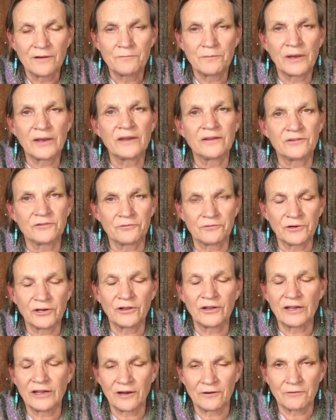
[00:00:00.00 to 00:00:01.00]
but it's
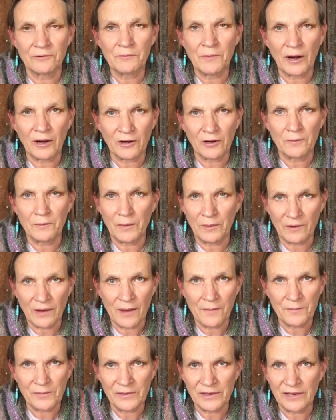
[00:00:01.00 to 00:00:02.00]
really a remarkable
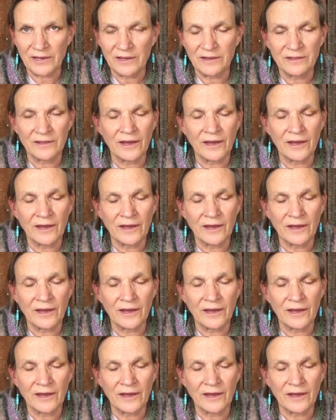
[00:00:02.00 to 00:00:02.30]
company.